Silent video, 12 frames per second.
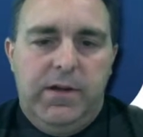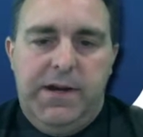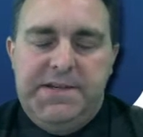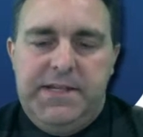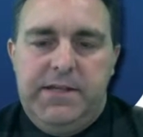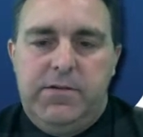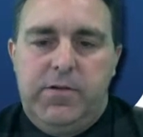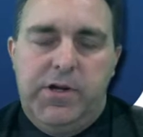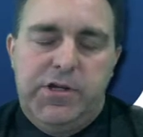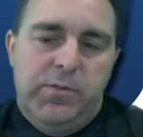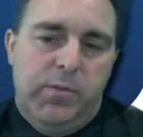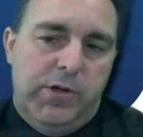ICT
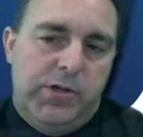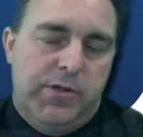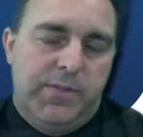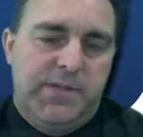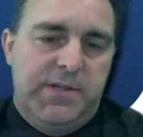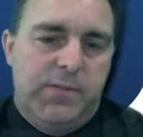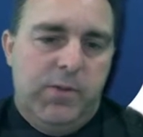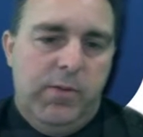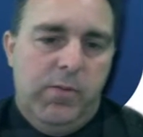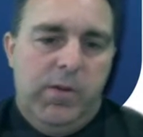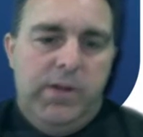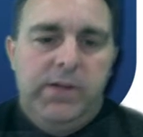Integration Workshop
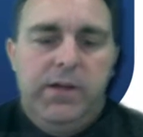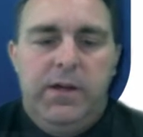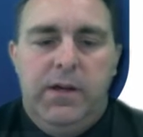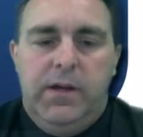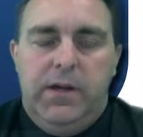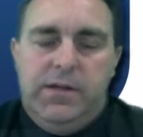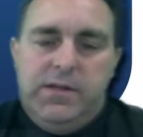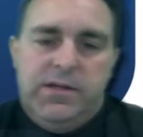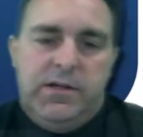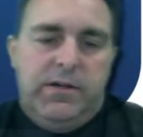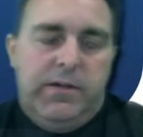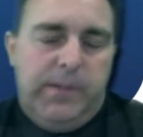6.1. This
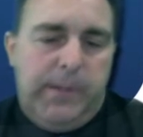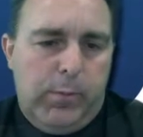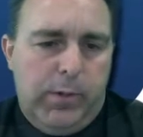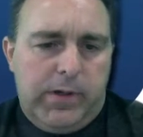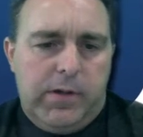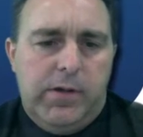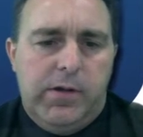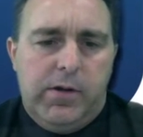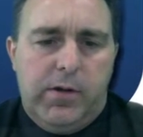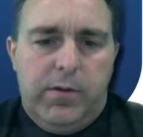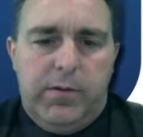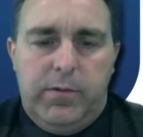time we're going to
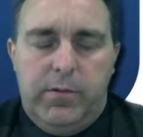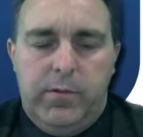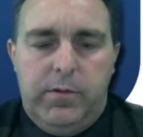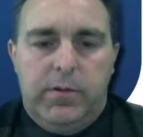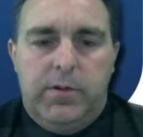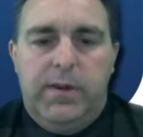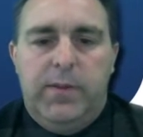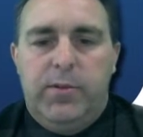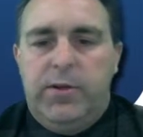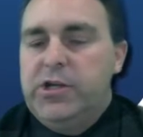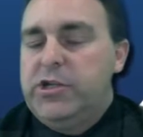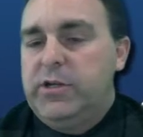go through
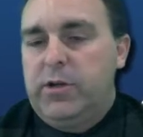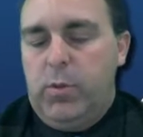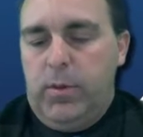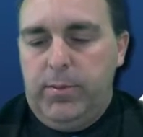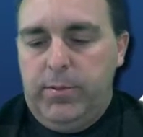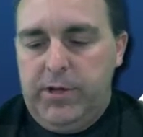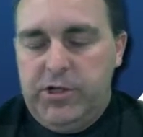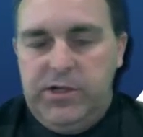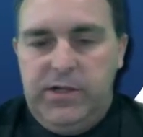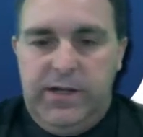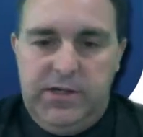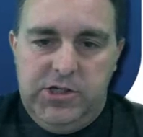collaboration,
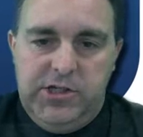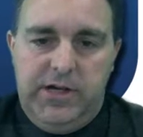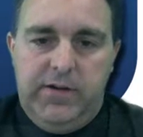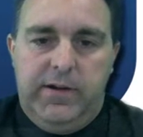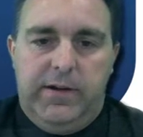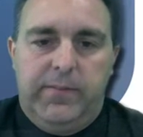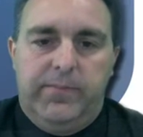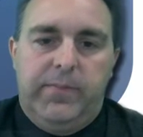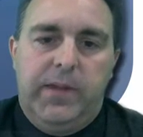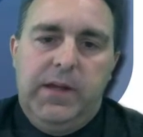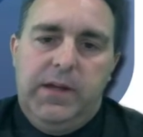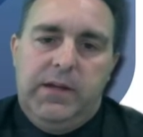cooperation and sharing.
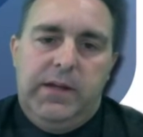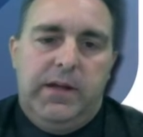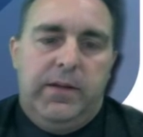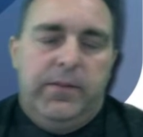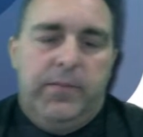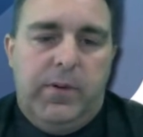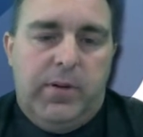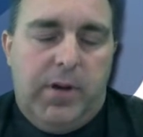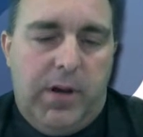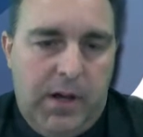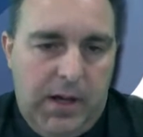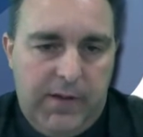Now,
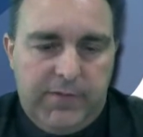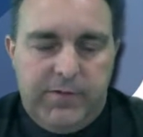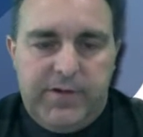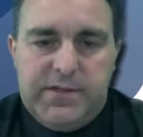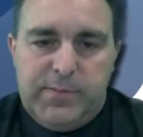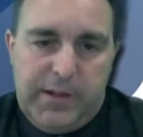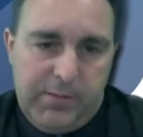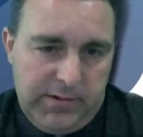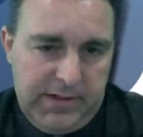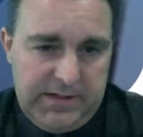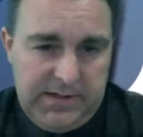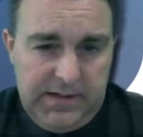after I've explained what
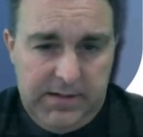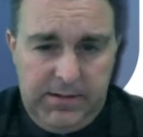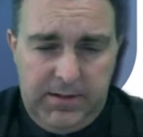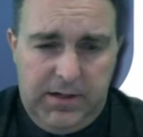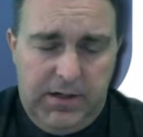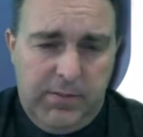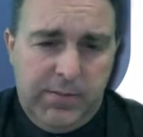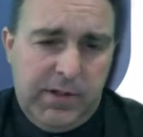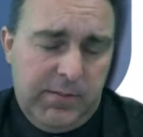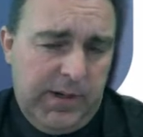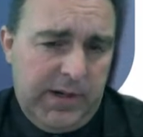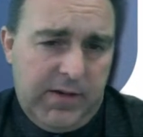these are, I'm going to
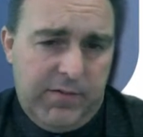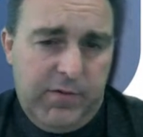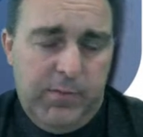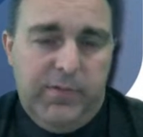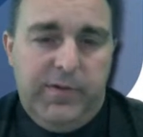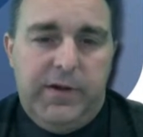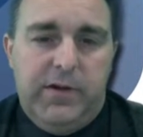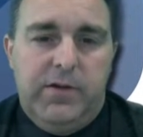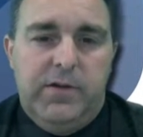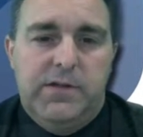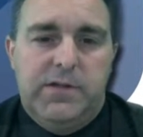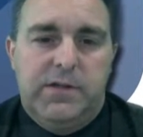make a few more
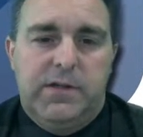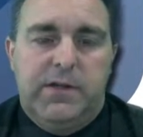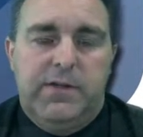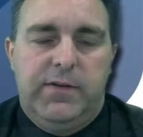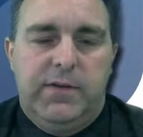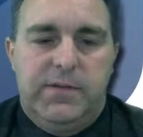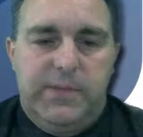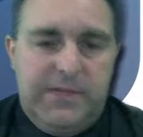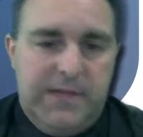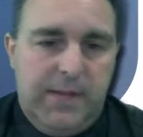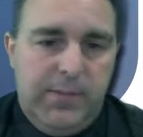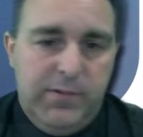videos giving you some
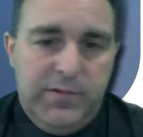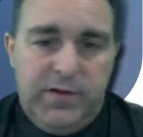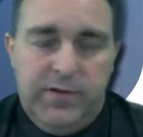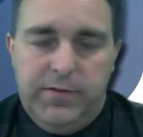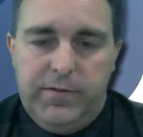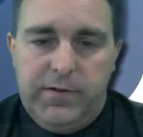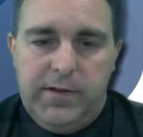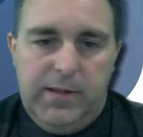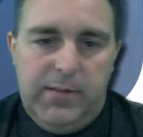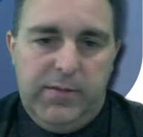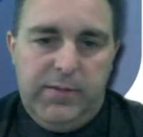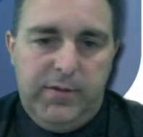examples of
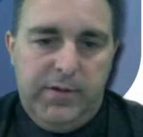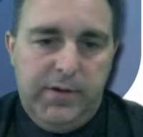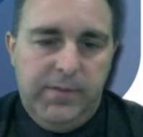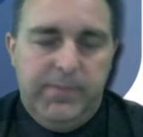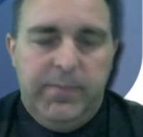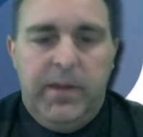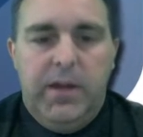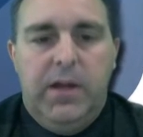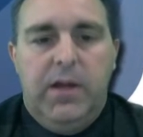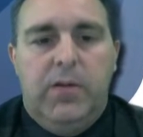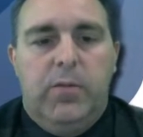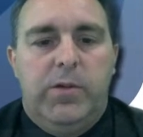collaborative learning,
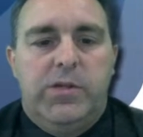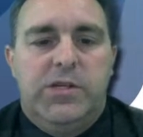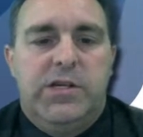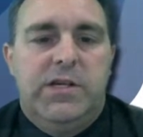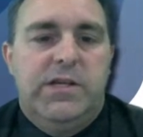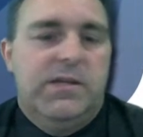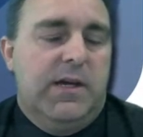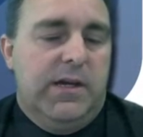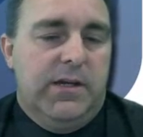which is